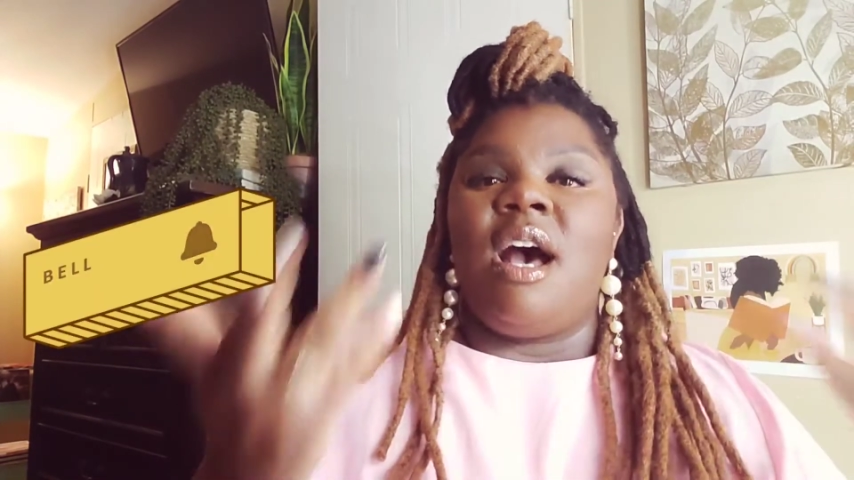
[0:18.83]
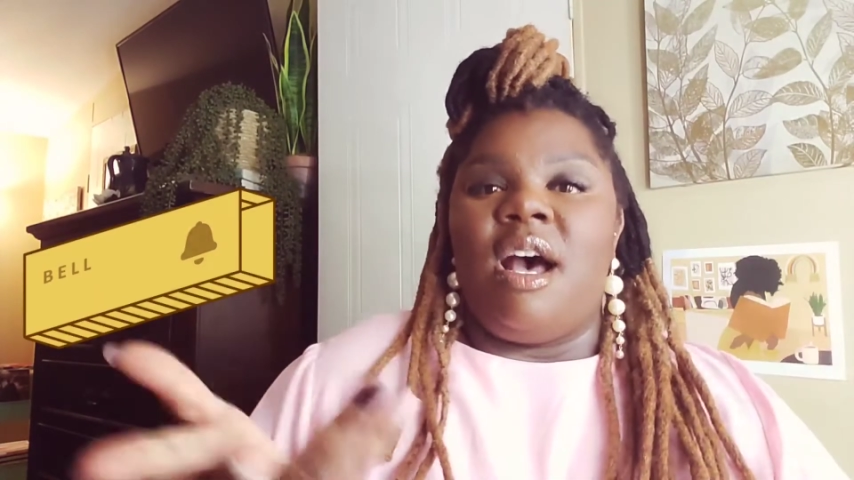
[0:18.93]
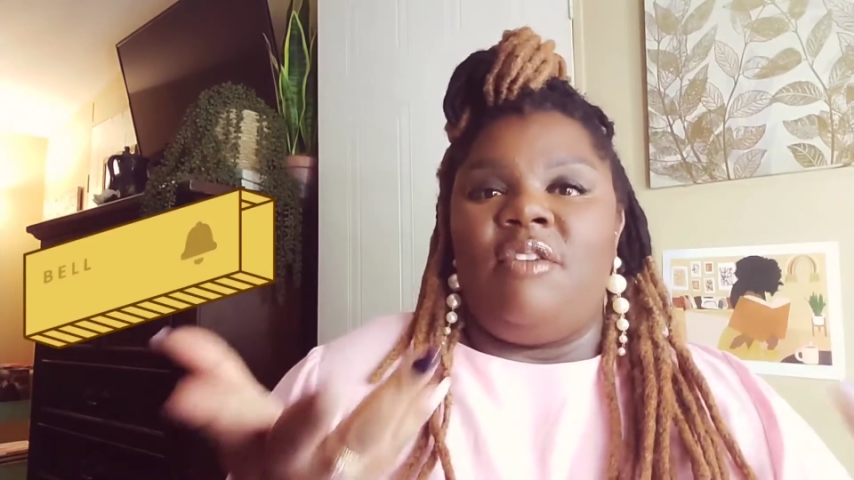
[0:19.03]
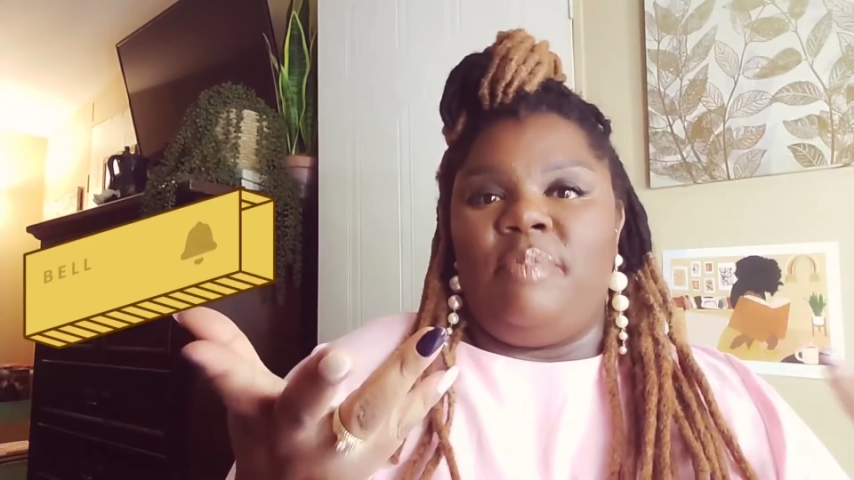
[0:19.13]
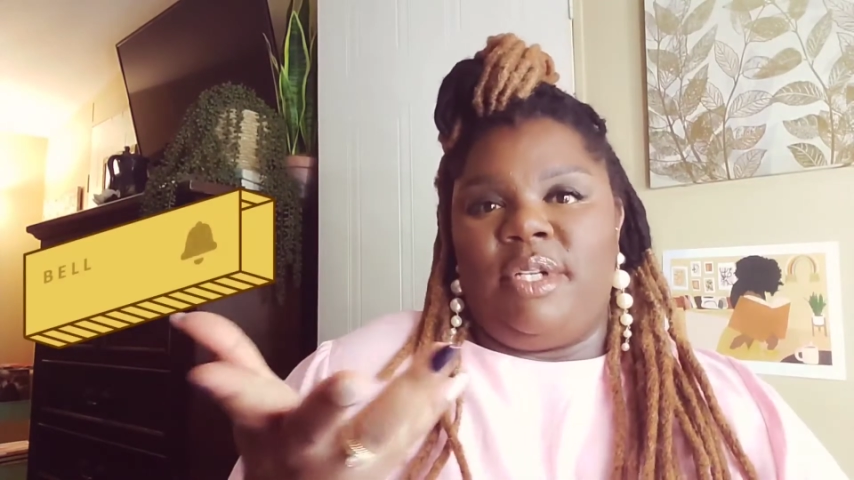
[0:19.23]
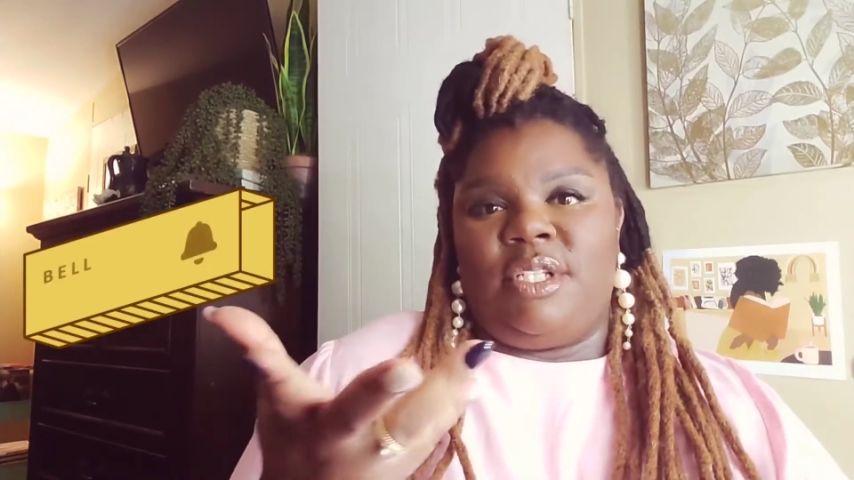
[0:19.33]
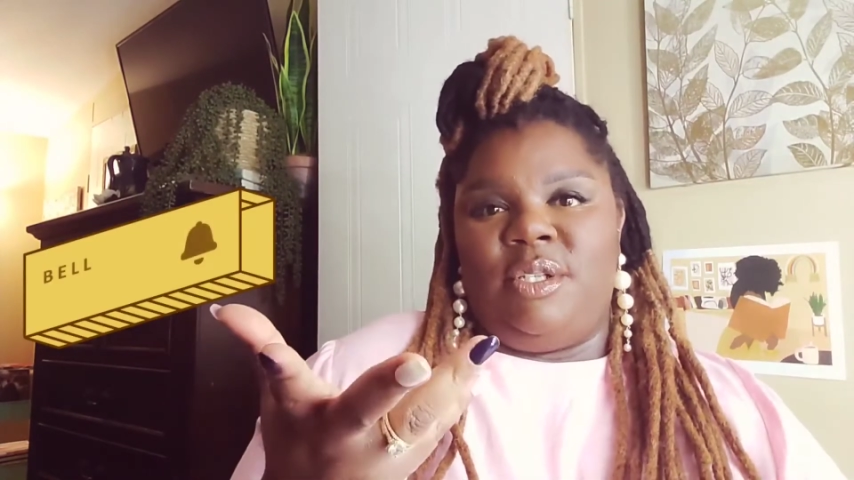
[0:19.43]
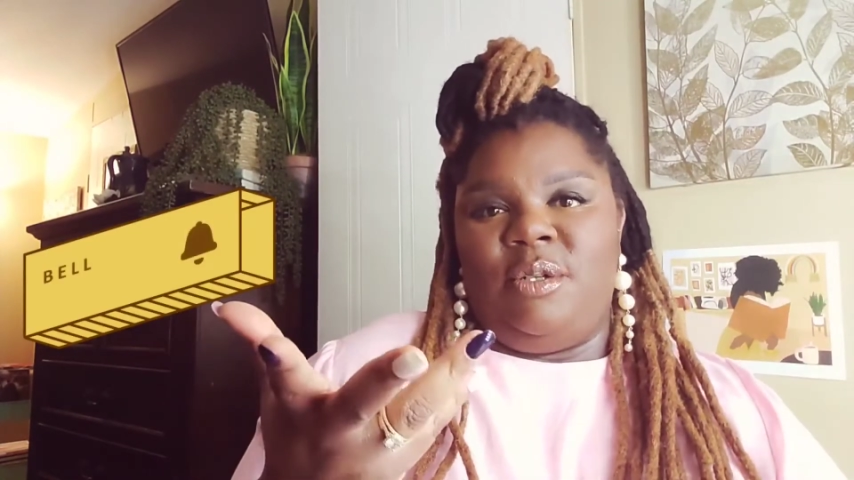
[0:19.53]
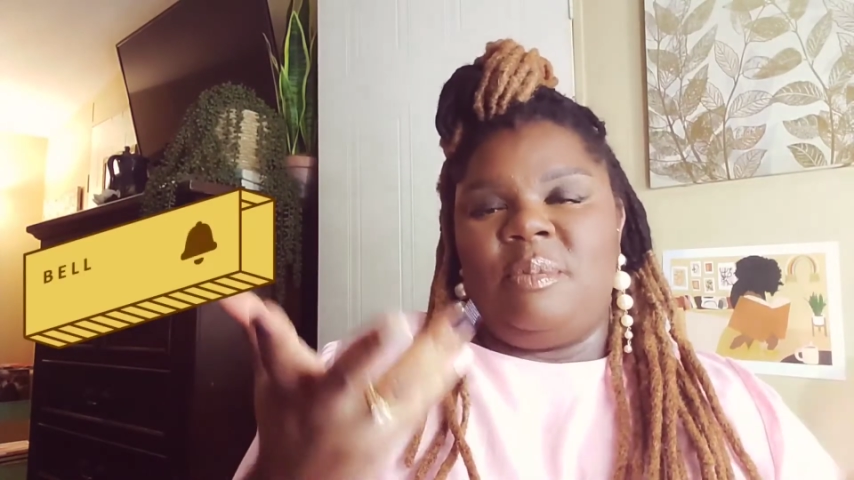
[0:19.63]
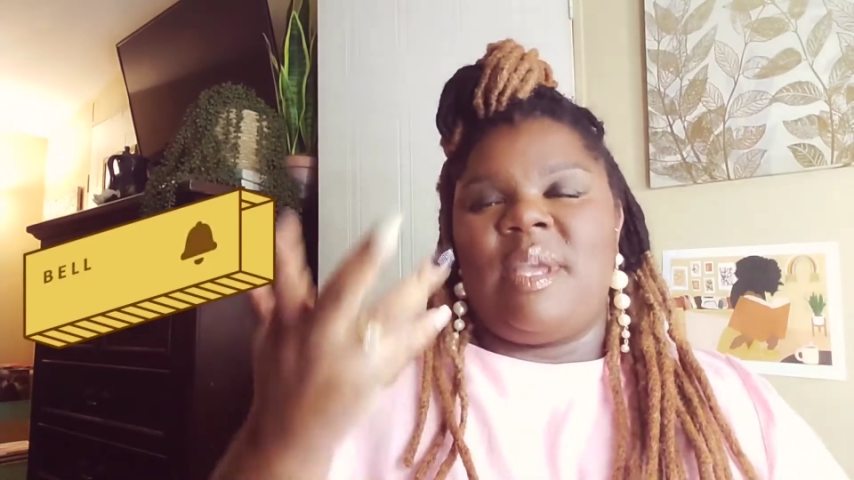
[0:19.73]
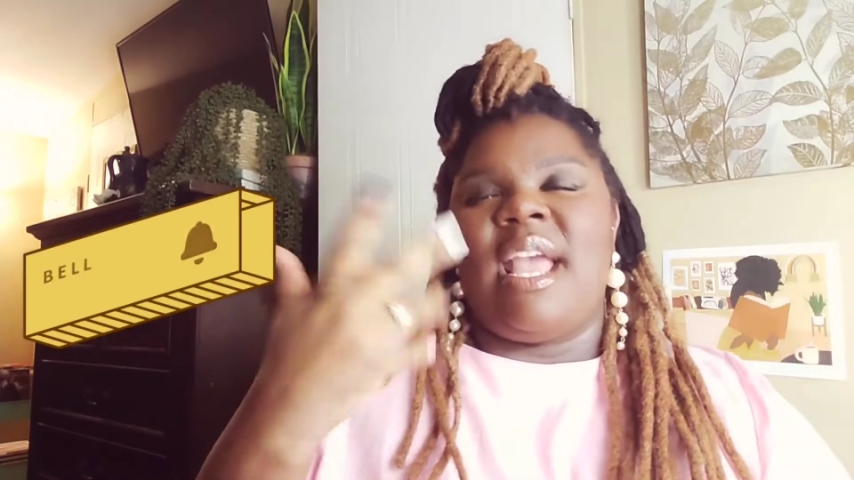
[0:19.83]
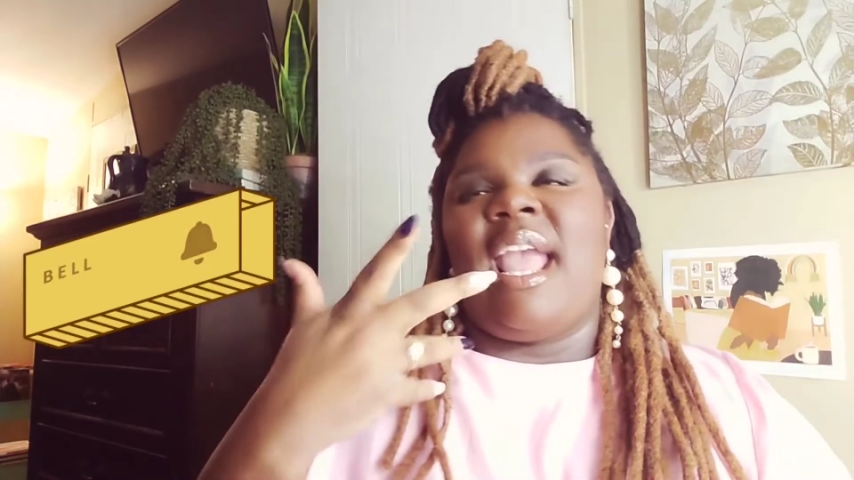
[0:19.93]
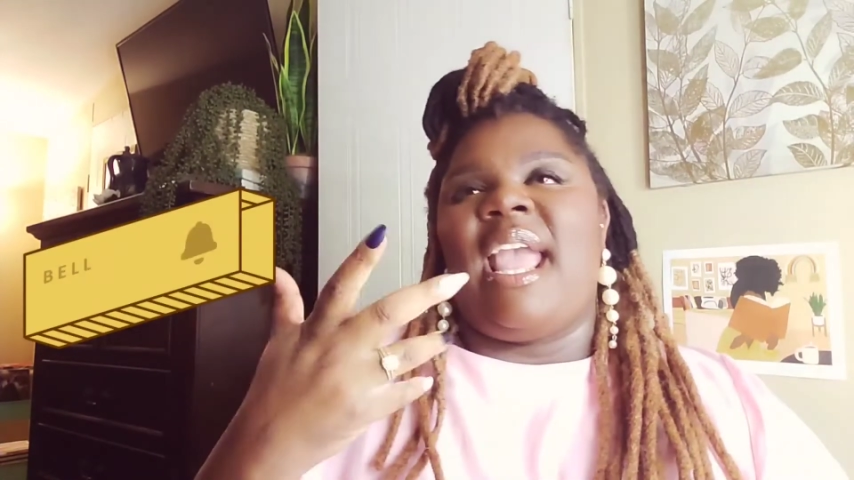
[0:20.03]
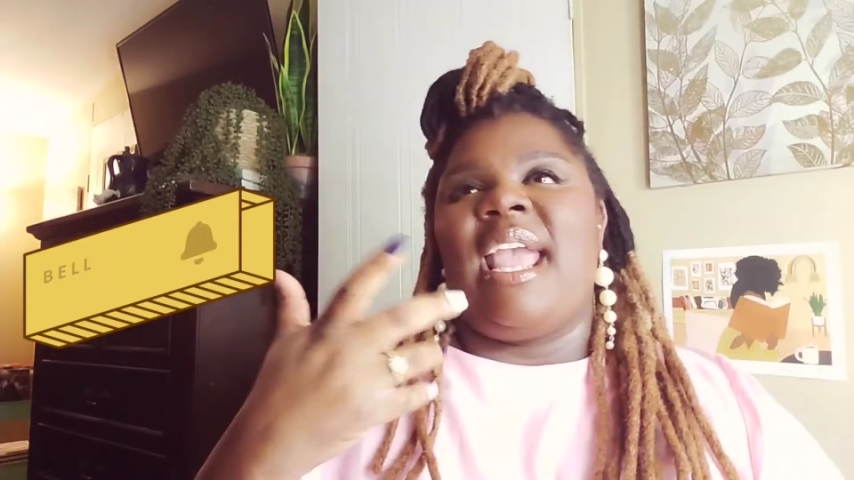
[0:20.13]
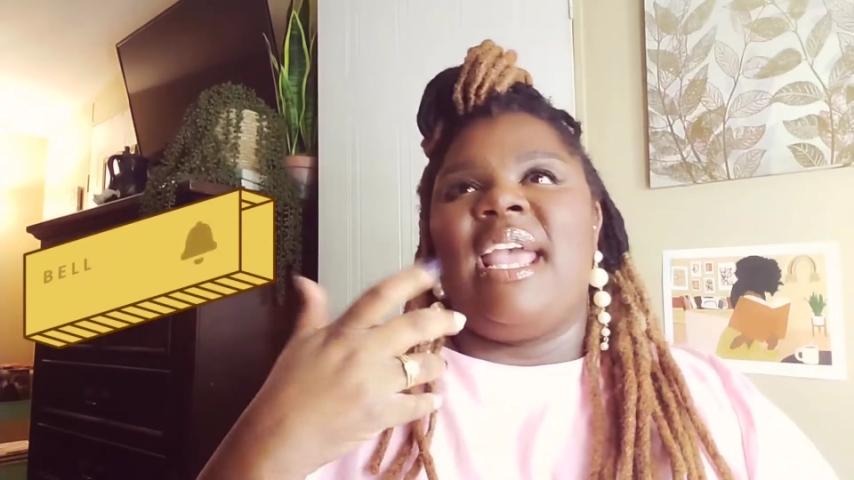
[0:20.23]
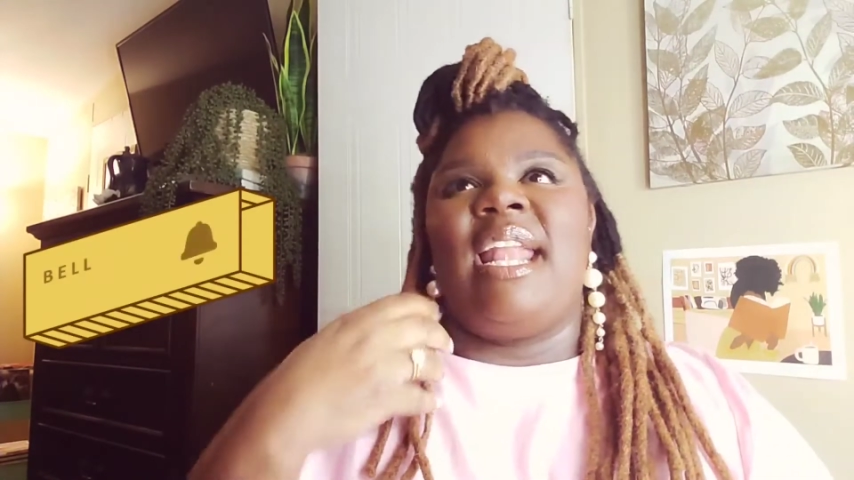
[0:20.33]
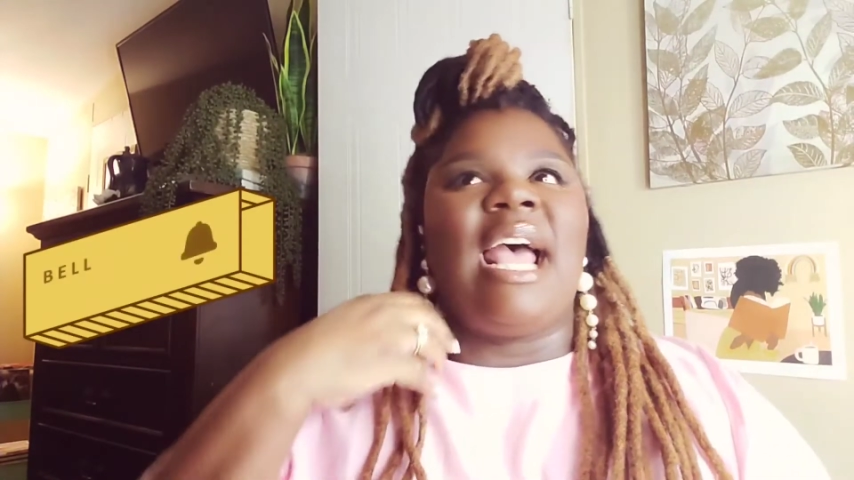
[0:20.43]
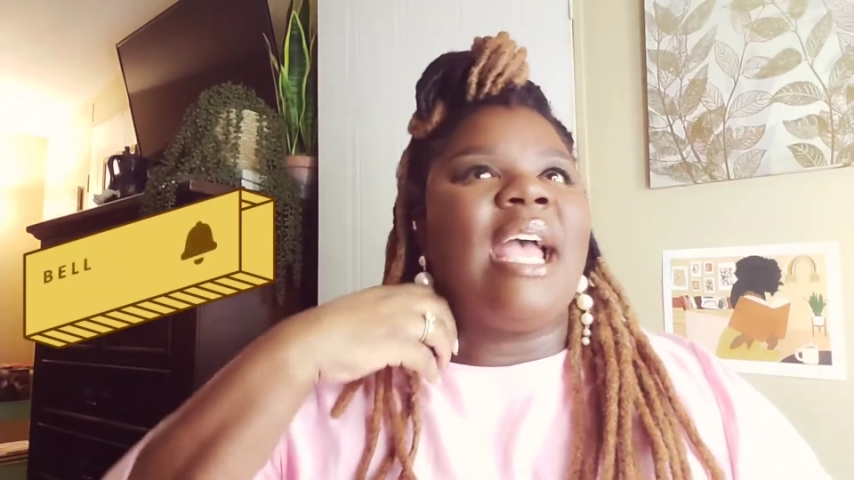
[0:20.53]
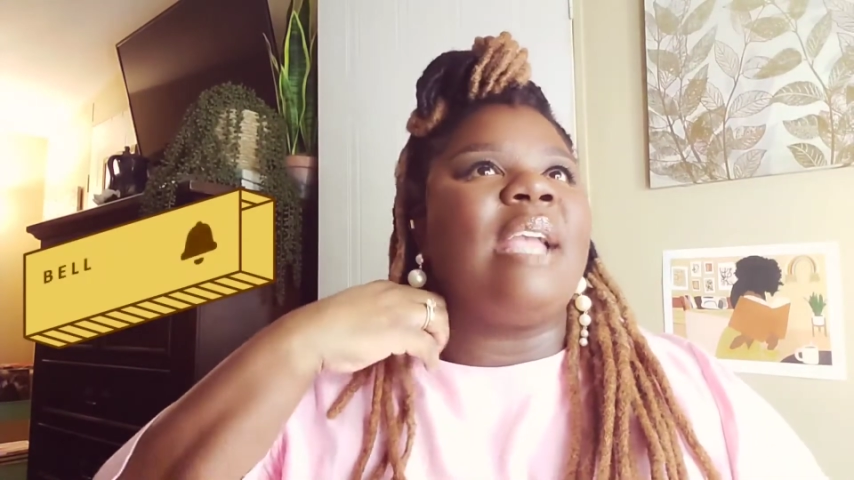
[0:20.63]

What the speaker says: of Booktube, and